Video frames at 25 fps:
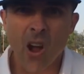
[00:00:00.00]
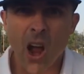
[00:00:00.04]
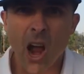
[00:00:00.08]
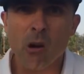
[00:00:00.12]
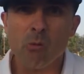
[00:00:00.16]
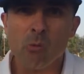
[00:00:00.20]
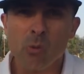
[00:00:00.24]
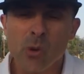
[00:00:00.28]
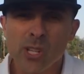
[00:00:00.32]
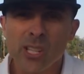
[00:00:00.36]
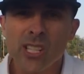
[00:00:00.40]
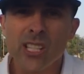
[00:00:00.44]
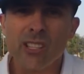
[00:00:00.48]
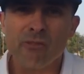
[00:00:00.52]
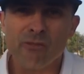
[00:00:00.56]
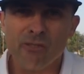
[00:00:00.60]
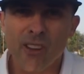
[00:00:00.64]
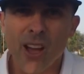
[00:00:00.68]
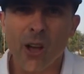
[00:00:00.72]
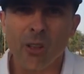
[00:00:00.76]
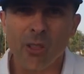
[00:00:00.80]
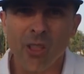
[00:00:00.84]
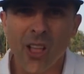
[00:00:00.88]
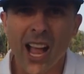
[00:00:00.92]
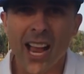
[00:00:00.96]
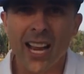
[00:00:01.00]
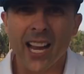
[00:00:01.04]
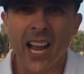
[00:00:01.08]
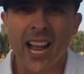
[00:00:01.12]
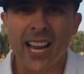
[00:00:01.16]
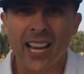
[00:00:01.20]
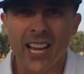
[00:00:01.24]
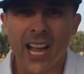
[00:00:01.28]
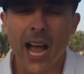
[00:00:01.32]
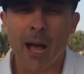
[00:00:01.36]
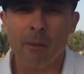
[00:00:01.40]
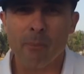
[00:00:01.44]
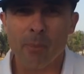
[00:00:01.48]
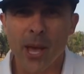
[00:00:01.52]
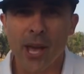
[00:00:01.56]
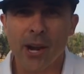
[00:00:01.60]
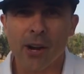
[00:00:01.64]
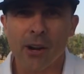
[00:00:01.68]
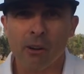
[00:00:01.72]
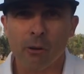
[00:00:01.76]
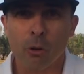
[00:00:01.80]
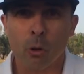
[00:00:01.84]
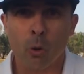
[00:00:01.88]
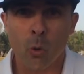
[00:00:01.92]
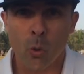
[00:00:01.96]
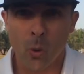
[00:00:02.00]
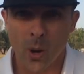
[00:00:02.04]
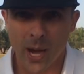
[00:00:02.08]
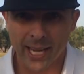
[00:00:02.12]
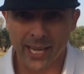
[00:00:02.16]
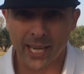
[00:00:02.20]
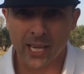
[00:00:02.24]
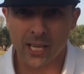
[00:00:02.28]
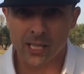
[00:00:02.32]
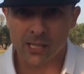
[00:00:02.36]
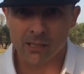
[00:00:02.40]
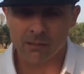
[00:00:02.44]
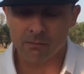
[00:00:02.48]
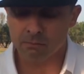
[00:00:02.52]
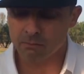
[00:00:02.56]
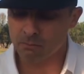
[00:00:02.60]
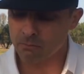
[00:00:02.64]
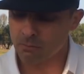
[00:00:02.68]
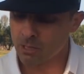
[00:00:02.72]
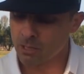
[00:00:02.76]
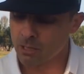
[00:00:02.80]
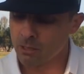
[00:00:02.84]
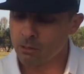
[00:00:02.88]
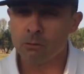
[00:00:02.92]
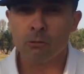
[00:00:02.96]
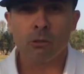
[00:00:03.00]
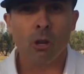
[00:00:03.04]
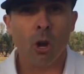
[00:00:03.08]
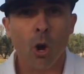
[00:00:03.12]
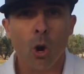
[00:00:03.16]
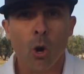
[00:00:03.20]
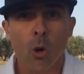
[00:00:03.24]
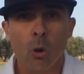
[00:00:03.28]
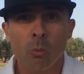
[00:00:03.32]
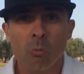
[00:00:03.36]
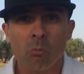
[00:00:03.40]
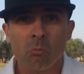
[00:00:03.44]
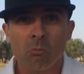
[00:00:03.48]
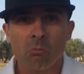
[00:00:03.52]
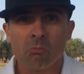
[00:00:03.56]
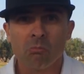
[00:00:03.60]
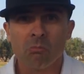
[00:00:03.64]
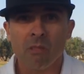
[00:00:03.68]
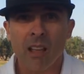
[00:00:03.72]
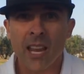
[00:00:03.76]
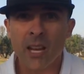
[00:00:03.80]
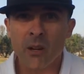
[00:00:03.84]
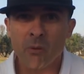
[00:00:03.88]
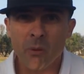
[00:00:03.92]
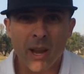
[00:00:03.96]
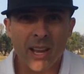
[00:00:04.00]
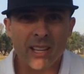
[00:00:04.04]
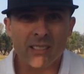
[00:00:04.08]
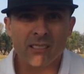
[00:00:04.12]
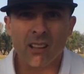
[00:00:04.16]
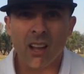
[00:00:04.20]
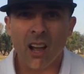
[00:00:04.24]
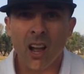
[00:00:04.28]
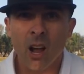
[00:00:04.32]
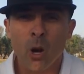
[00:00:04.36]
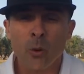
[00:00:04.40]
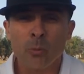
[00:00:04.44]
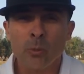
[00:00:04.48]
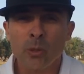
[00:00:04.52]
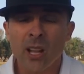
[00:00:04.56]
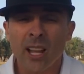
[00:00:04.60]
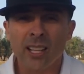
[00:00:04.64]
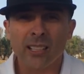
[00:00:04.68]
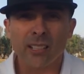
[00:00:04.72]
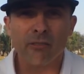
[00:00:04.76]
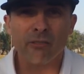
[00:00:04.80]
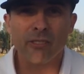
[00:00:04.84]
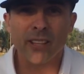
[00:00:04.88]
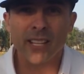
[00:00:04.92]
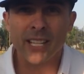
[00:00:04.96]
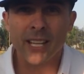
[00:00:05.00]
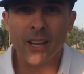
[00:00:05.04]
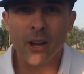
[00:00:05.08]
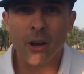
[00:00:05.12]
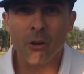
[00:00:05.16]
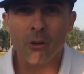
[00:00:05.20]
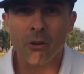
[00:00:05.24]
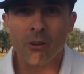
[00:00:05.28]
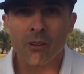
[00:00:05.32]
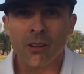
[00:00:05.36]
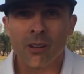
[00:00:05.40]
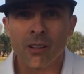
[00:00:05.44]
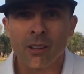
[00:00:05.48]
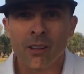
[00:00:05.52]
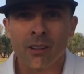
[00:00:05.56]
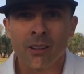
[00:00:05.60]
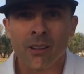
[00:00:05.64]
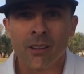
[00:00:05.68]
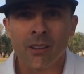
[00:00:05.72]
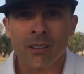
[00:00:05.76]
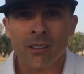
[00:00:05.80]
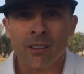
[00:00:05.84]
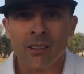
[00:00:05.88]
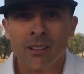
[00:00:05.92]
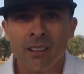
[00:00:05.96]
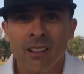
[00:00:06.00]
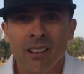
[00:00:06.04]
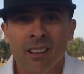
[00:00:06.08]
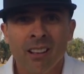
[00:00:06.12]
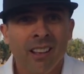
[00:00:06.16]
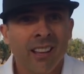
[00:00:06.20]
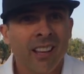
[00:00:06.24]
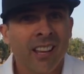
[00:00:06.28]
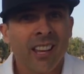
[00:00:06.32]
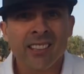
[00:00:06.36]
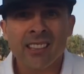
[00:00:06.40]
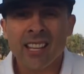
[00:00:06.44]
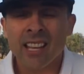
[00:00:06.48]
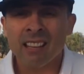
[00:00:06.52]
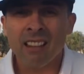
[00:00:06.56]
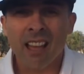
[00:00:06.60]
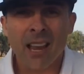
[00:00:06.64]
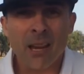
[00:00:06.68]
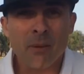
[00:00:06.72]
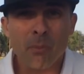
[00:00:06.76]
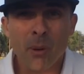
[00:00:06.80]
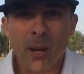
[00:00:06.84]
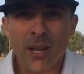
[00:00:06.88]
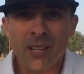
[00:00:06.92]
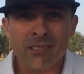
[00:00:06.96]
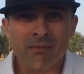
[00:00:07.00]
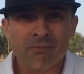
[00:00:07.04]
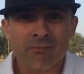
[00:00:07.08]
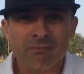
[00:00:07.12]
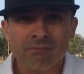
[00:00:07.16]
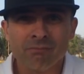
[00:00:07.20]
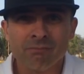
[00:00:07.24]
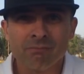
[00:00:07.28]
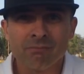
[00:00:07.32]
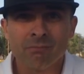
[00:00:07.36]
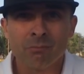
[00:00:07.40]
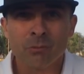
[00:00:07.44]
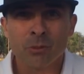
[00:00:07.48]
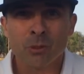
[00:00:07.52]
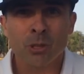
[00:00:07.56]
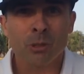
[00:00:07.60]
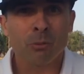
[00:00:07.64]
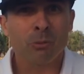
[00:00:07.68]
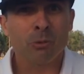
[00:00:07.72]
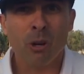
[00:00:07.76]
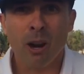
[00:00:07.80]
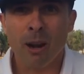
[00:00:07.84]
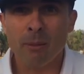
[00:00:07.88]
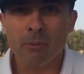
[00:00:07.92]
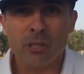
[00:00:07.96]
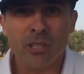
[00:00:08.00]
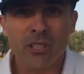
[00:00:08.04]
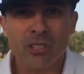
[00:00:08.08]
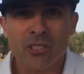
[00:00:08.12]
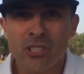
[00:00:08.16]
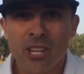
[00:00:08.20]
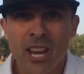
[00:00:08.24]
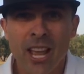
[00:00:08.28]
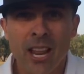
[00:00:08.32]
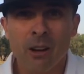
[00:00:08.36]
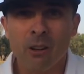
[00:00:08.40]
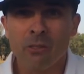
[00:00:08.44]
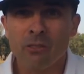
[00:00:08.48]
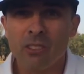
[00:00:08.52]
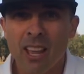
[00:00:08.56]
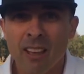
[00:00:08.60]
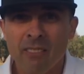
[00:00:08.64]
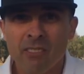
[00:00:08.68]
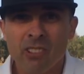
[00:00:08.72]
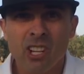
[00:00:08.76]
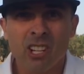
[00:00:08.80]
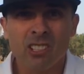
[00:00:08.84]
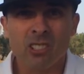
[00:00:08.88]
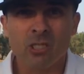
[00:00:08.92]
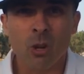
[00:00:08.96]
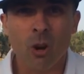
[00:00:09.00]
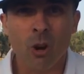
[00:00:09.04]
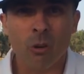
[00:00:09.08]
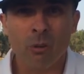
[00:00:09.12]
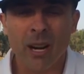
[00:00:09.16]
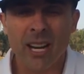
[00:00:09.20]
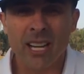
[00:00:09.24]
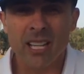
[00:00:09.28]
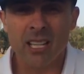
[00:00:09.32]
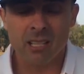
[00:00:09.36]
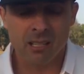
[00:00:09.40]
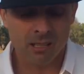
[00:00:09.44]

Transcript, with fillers: really felt like I got better quick. So, anyways, I hope you liked the video. Hit that like button. Subscribe to the channel if you haven't done so already.